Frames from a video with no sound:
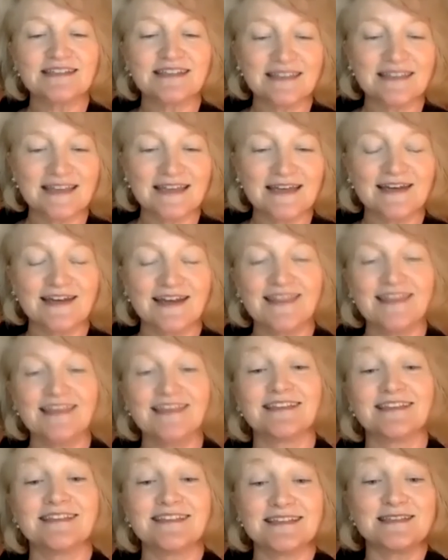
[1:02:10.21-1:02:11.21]
And then
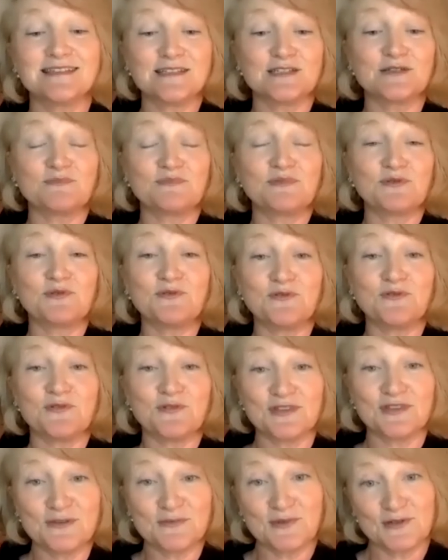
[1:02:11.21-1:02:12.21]
this is a beautiful
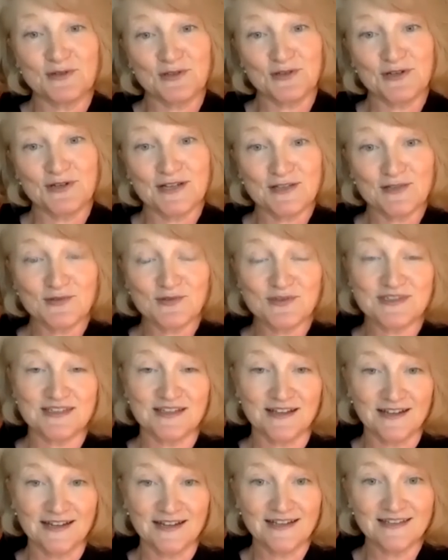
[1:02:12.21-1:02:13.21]
thing we're learning through
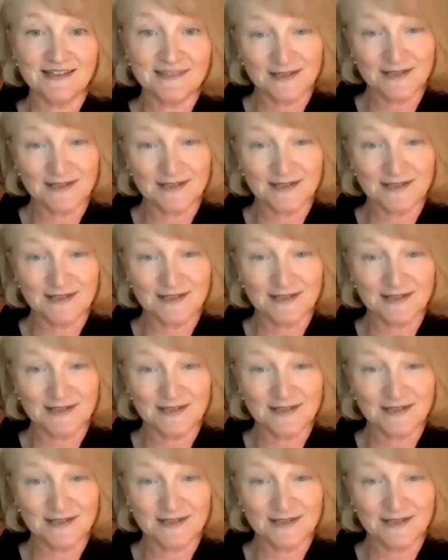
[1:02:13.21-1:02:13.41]
science,